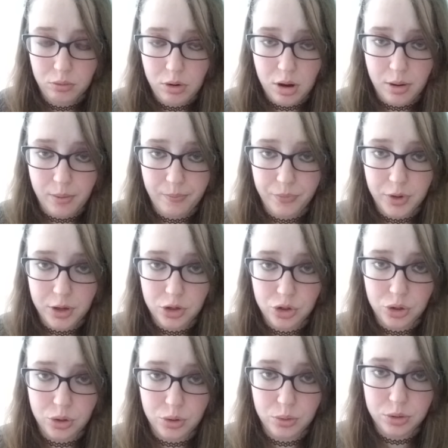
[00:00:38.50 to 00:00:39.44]
um,
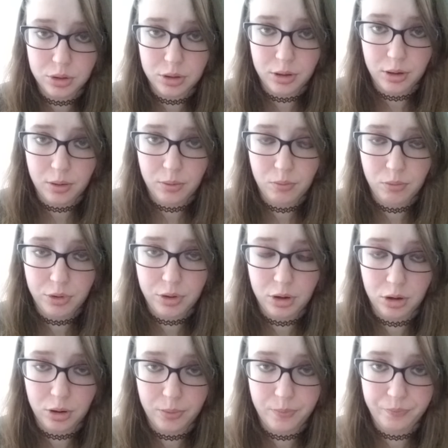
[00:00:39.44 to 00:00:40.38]
issues uh, with
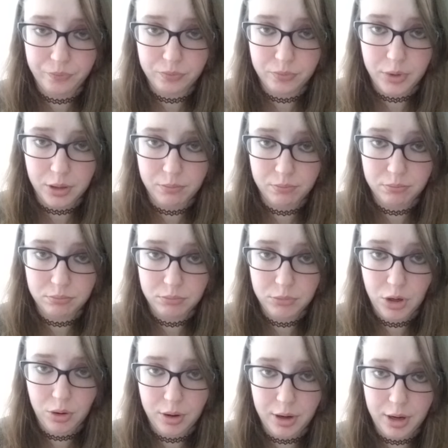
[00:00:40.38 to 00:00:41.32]
your like
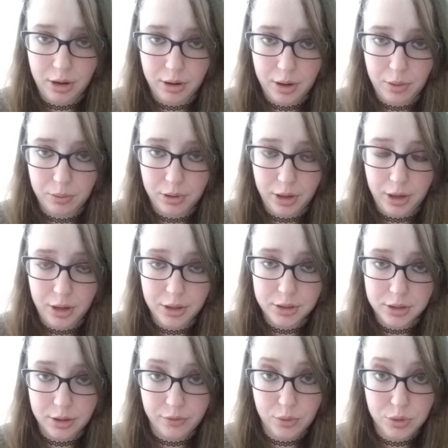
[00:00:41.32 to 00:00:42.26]
urinary related
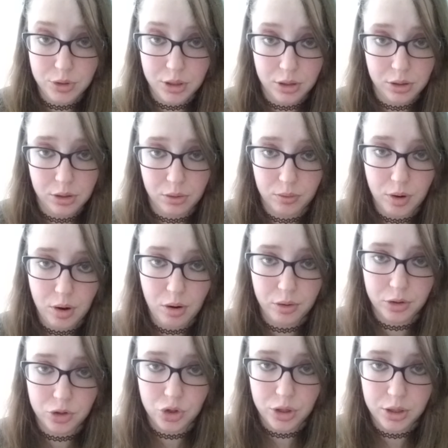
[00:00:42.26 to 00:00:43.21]
stuff, you see a
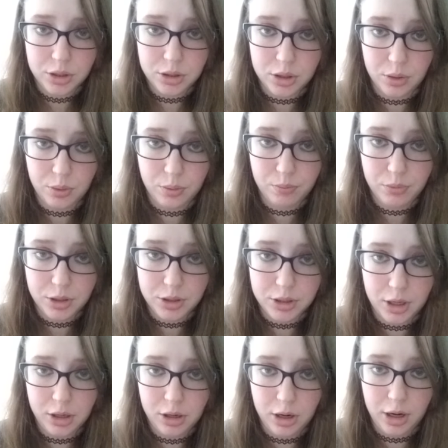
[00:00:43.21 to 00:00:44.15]
urologist. So a
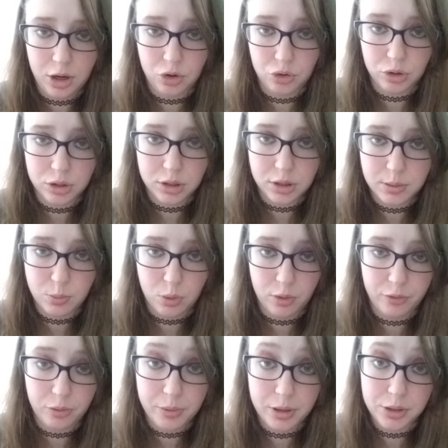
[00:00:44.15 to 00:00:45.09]
psychiatrist is more
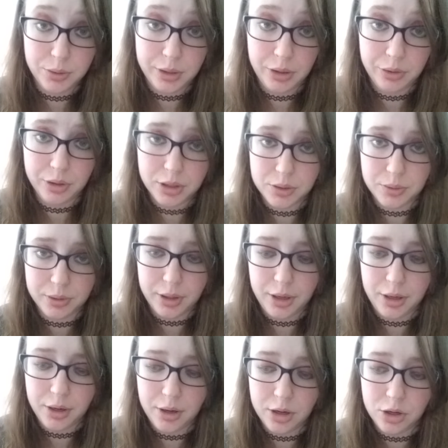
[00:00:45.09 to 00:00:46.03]
for mental illness
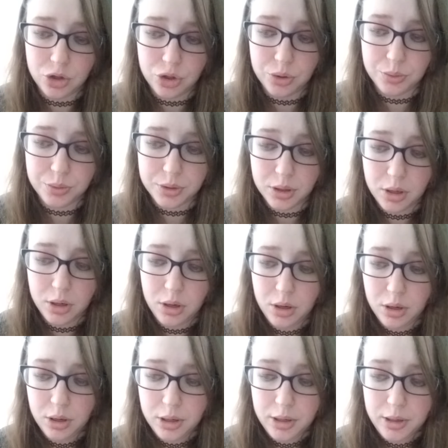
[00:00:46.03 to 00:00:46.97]
related issues.
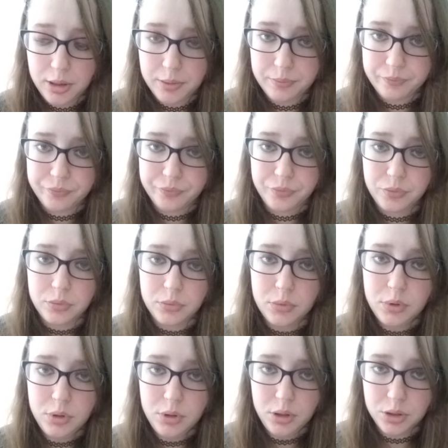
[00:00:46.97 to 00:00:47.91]

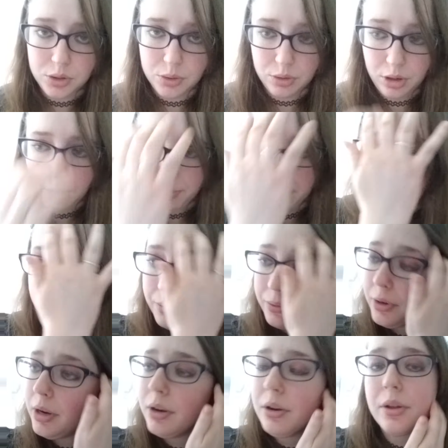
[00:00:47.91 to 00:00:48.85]
So a lot of people
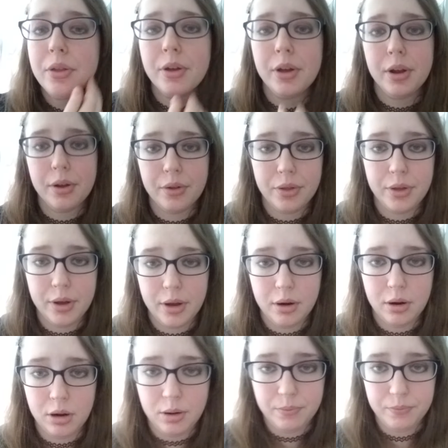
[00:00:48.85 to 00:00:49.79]
tend to think that
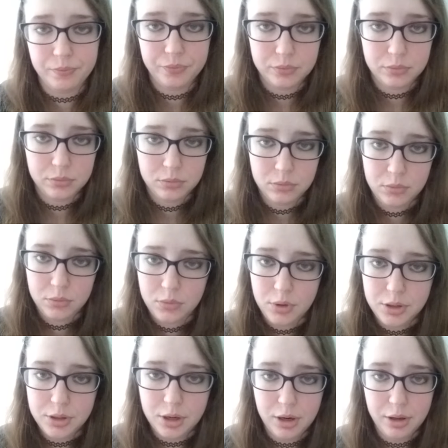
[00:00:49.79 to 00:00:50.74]
um,
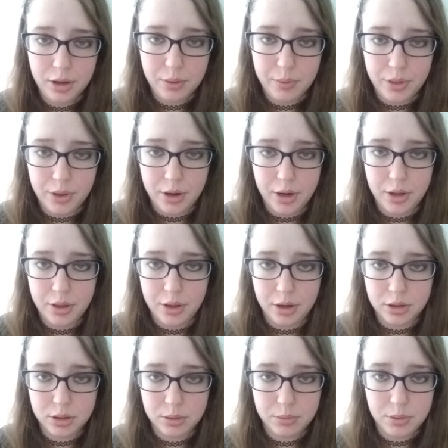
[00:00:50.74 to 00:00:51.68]
it's kind of like with
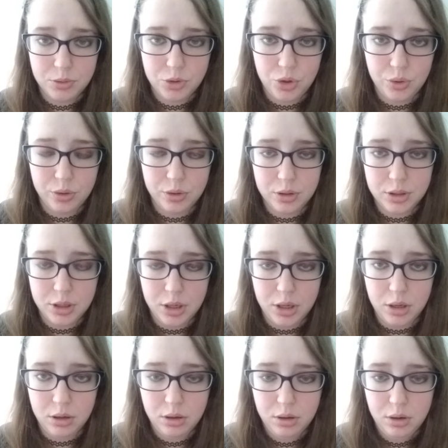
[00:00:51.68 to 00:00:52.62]
anything. Sometimes you can
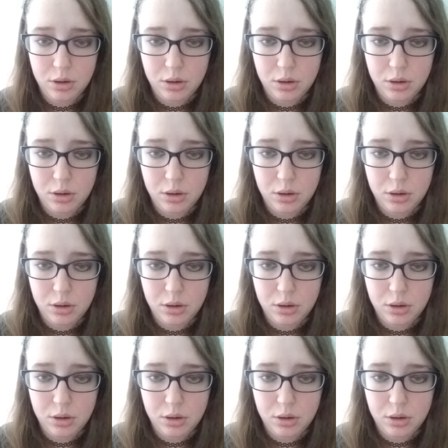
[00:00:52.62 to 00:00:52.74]
see